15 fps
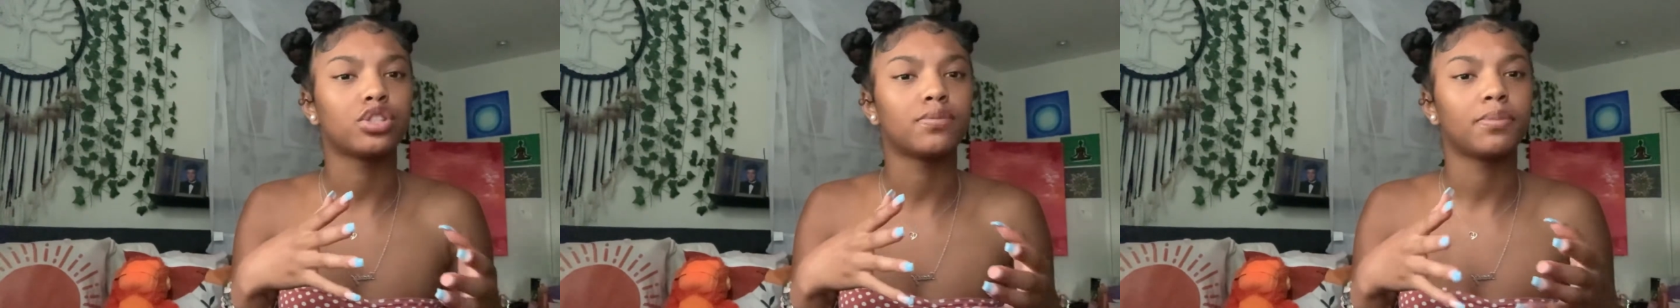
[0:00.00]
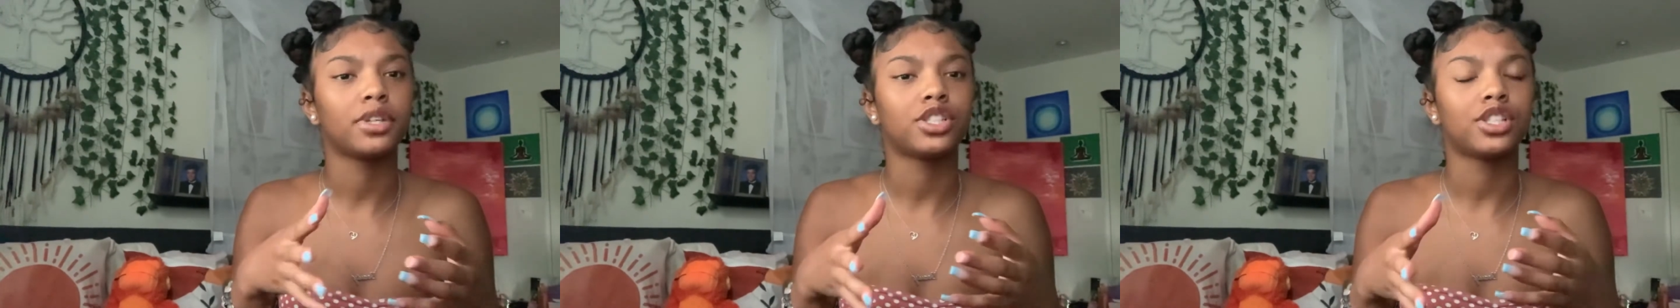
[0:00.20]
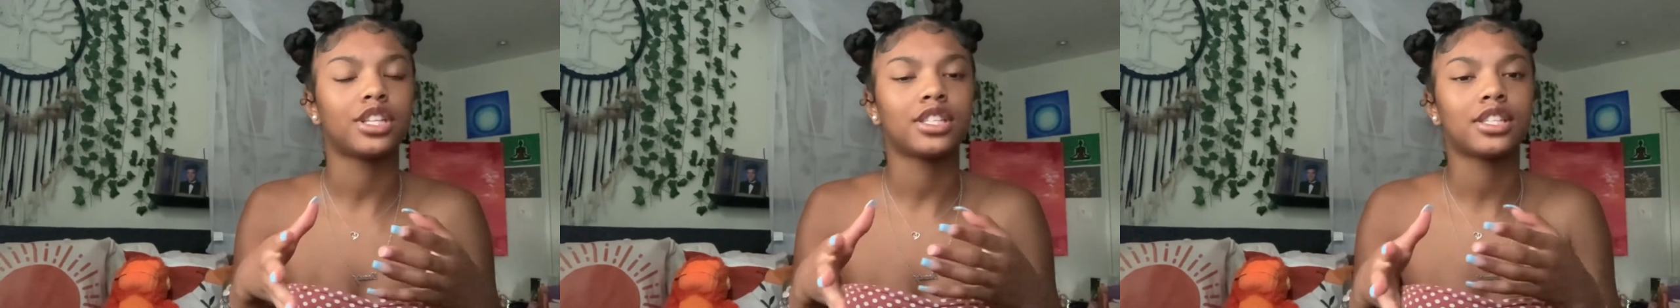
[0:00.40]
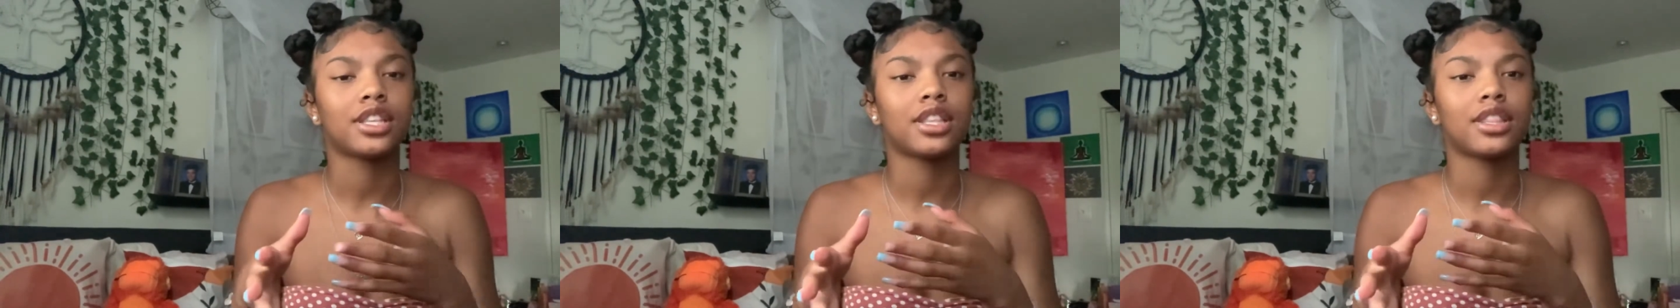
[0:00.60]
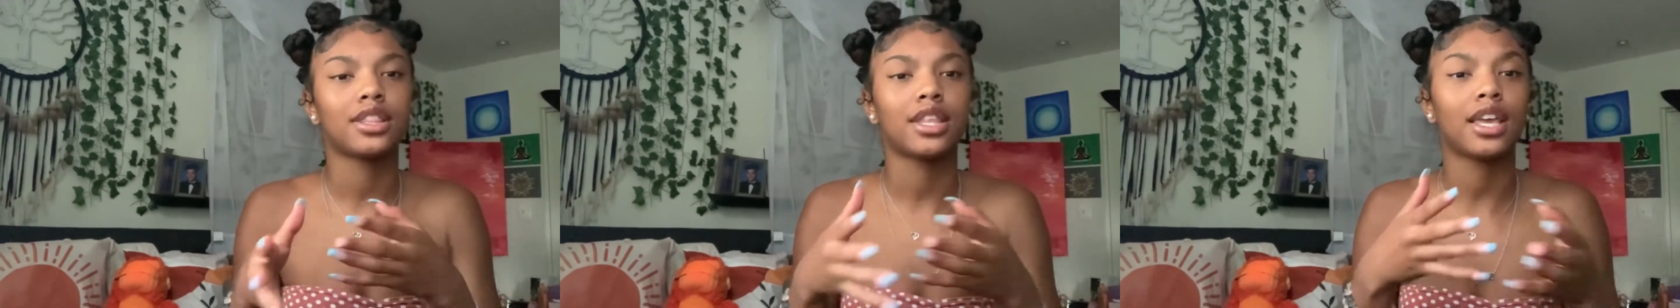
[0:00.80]
but just
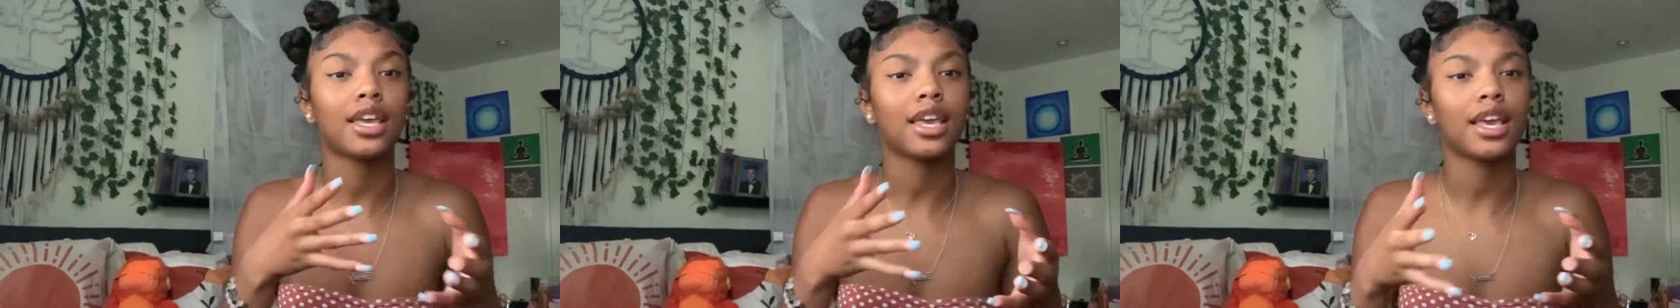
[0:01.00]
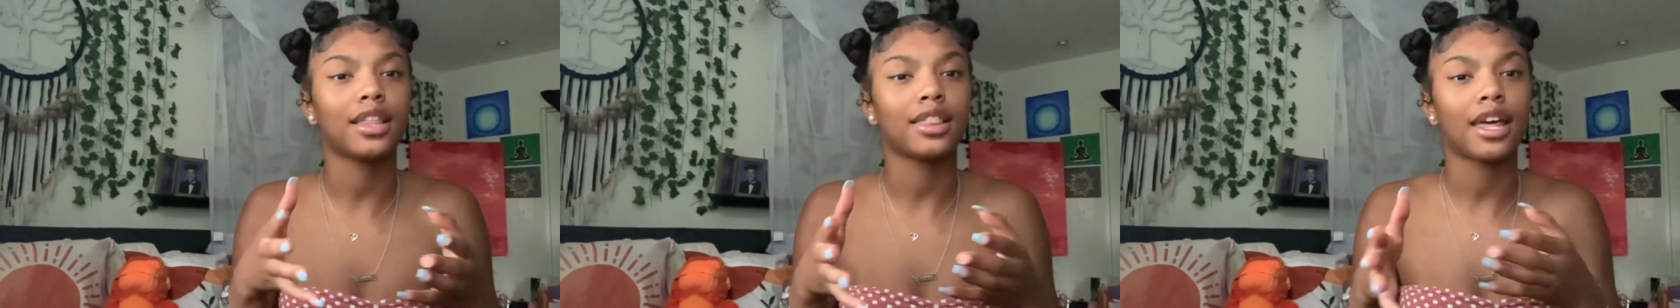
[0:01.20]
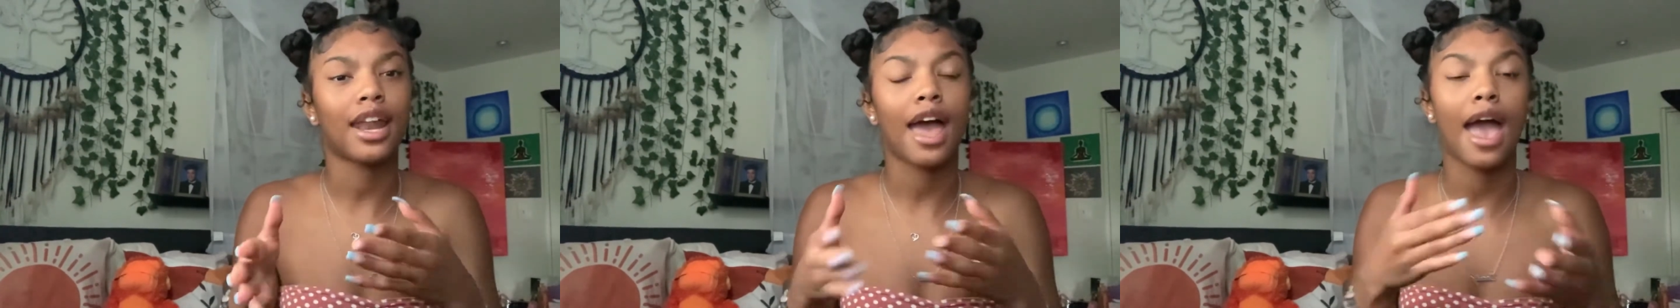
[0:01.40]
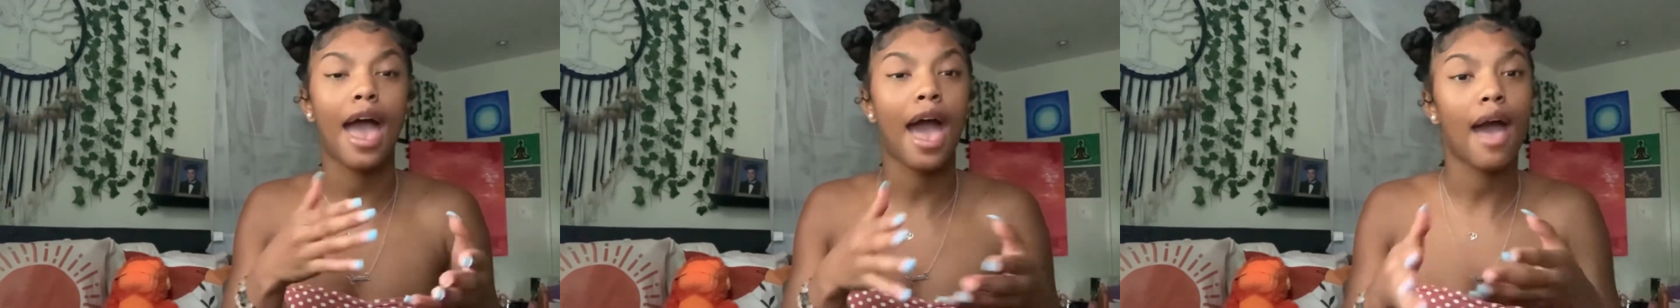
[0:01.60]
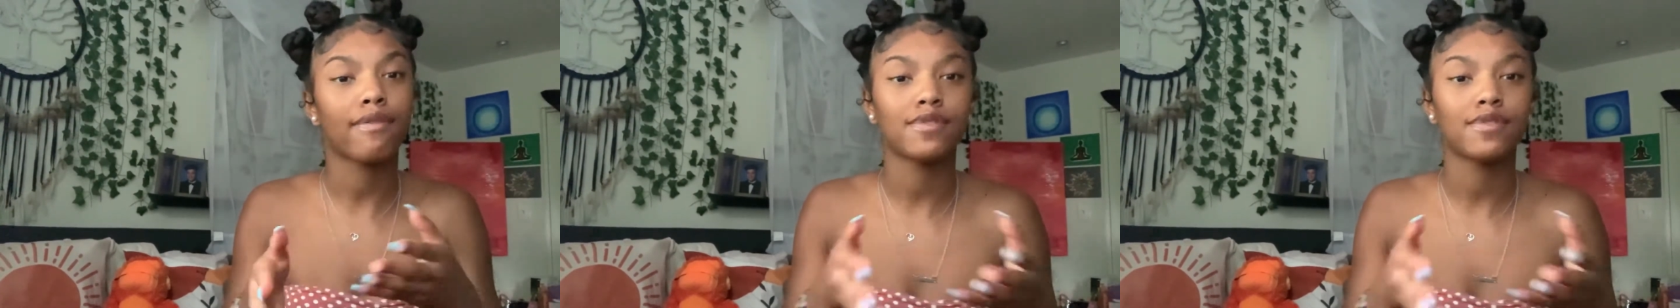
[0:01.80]
thinking that I have